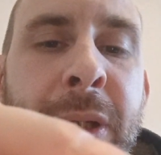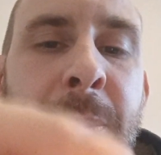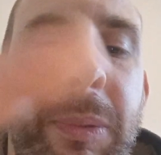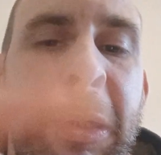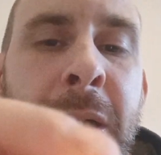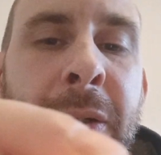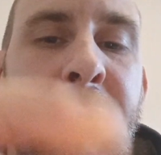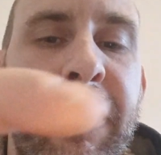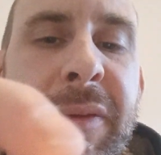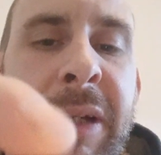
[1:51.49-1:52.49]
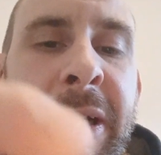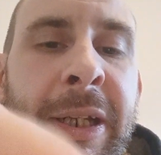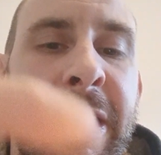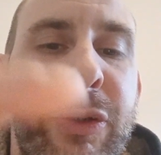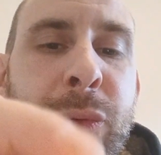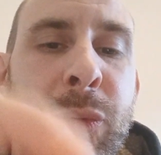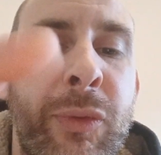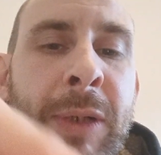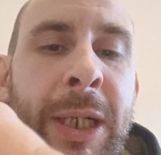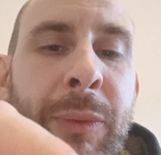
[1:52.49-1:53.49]
the appliance, and then that's your
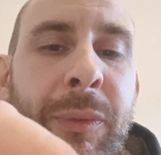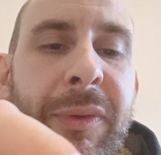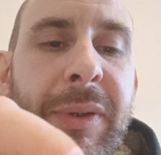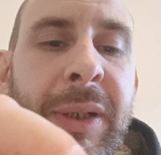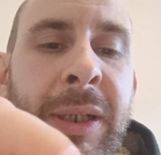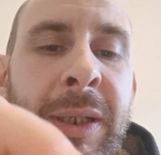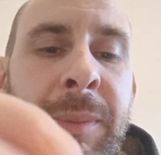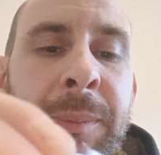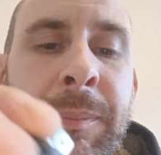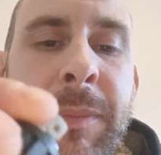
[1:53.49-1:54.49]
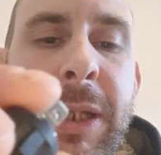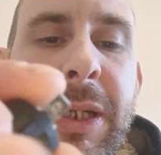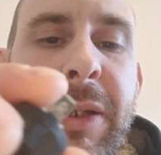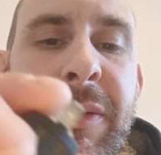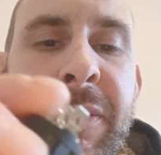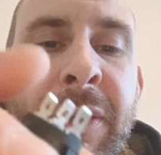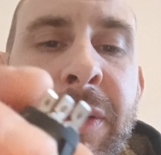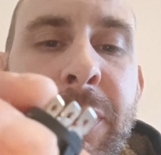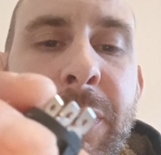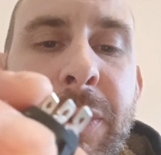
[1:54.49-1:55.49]
ground. So
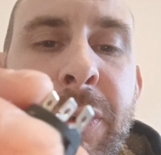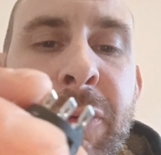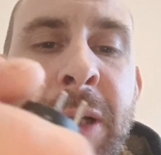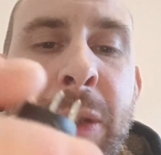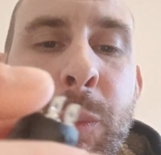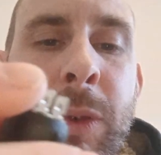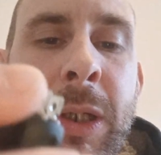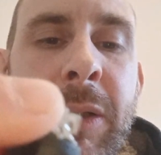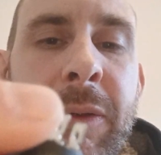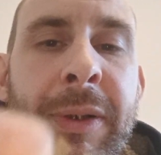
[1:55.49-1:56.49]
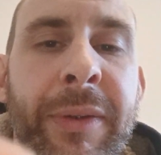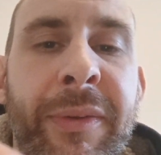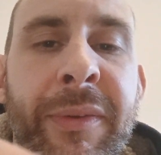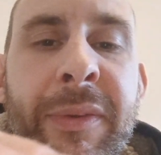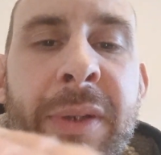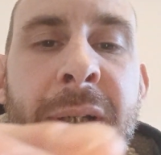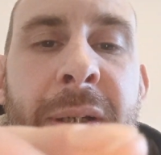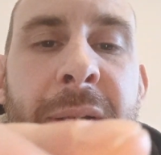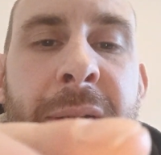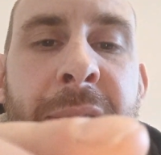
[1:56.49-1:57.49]
your ground wire is
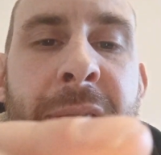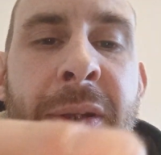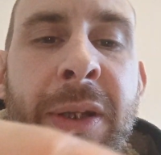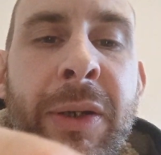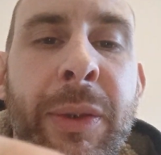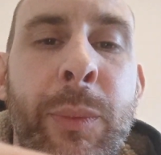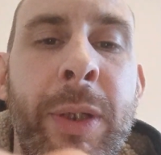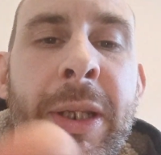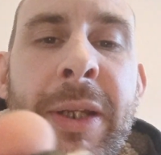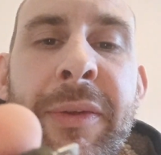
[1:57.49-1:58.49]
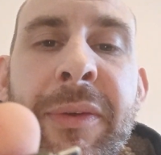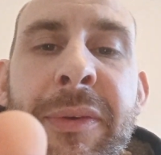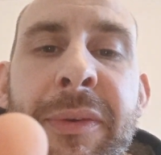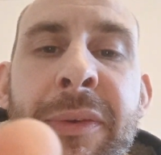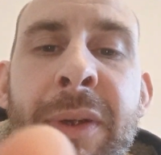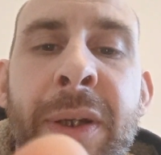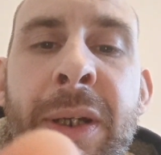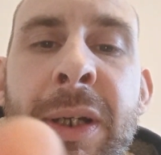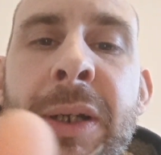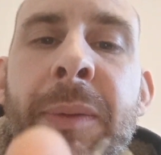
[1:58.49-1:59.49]
the only one that's
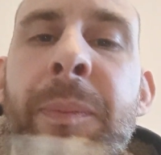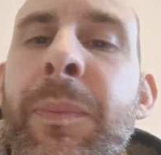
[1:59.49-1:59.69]
a